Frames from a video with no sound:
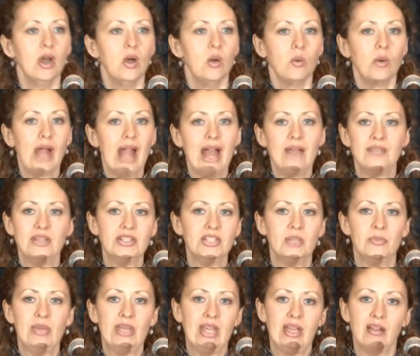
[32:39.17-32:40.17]
We're having
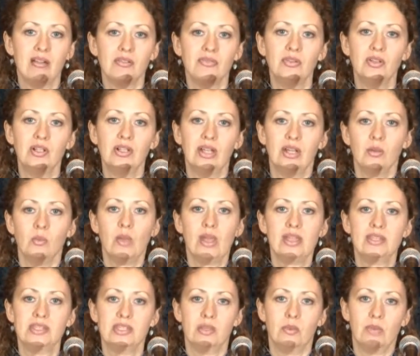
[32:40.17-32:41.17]
to be careful in
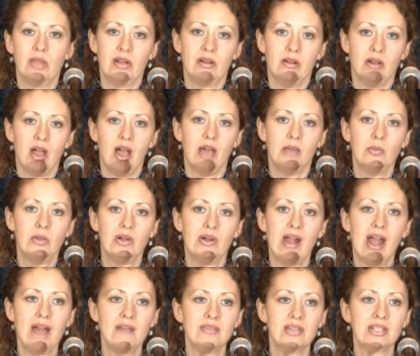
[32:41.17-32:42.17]
ways that we are not. We are
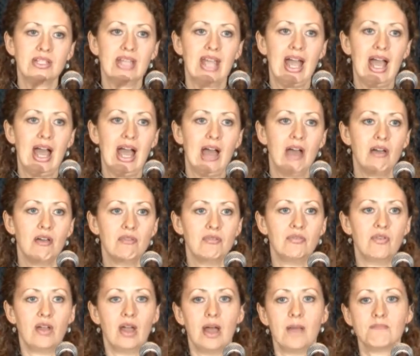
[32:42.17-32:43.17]
having to
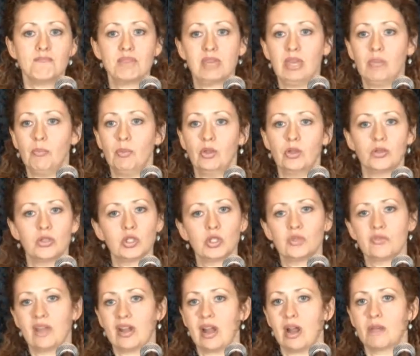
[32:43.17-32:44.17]
have um, people who
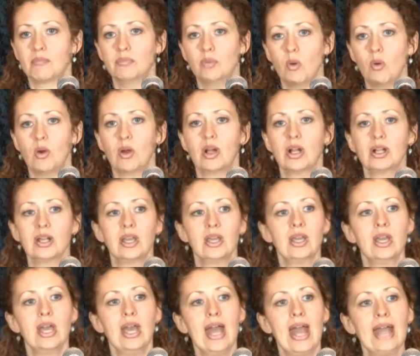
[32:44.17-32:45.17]
serve on our board.
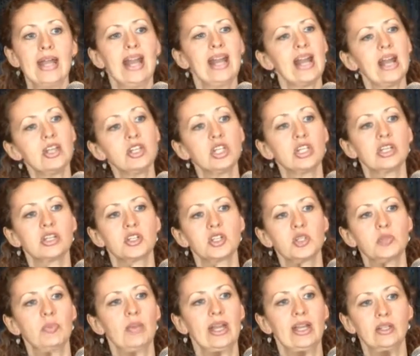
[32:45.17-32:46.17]
And, and I should
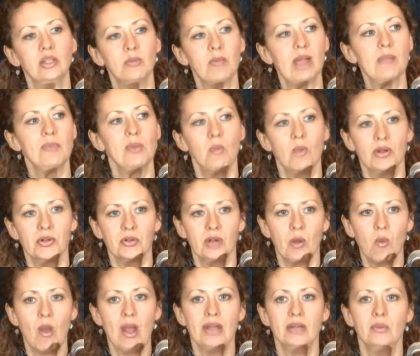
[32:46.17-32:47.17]
explain, you might be
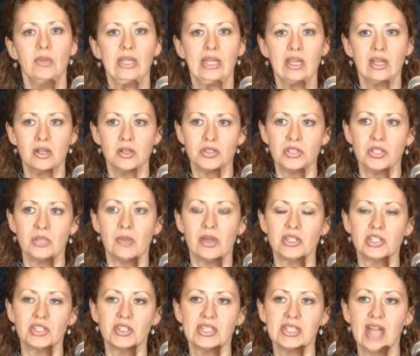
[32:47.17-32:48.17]
wondering why do we care so
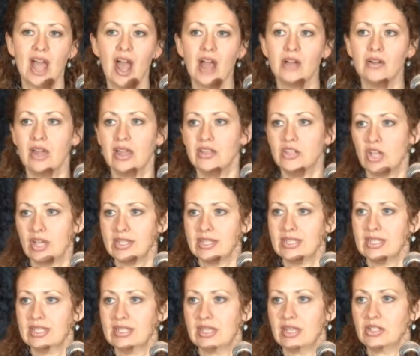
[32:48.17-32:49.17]
much? The Tahirih
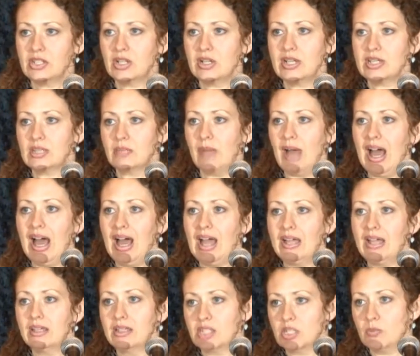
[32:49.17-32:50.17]
Justice Center is a
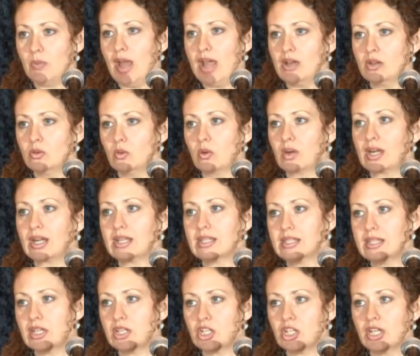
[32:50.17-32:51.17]
Baha'i inspired
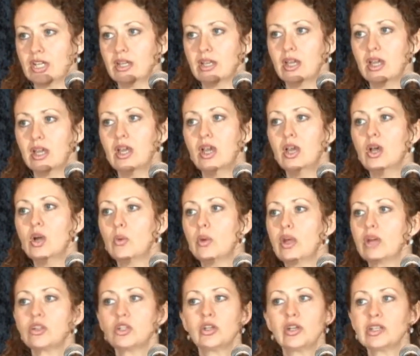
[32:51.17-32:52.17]
organization. We
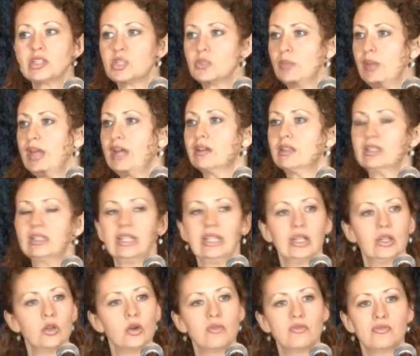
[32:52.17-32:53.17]
are transparently
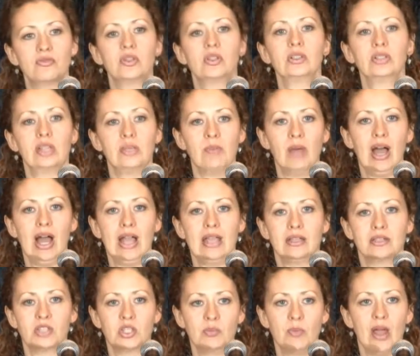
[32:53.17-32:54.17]
and overtly Baha'i
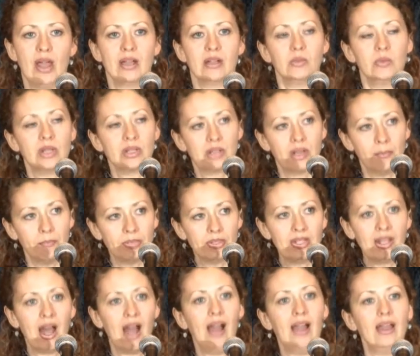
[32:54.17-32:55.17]
inspired. We are
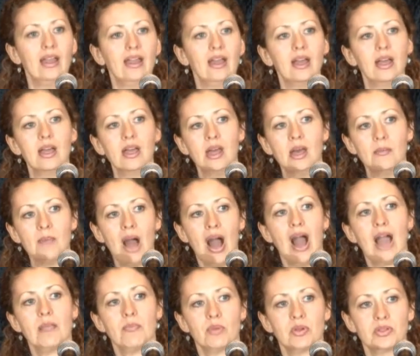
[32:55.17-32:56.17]
applying
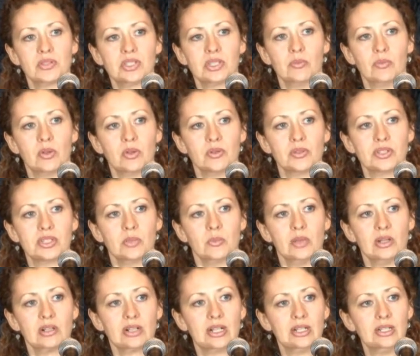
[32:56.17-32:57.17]
Baha'i principles, and
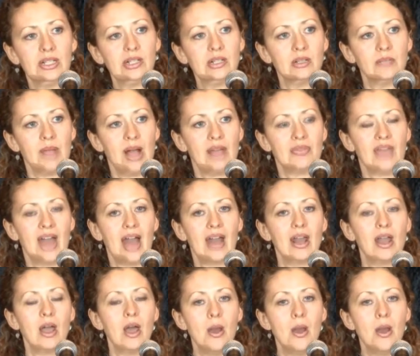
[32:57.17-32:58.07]
we are clear about that.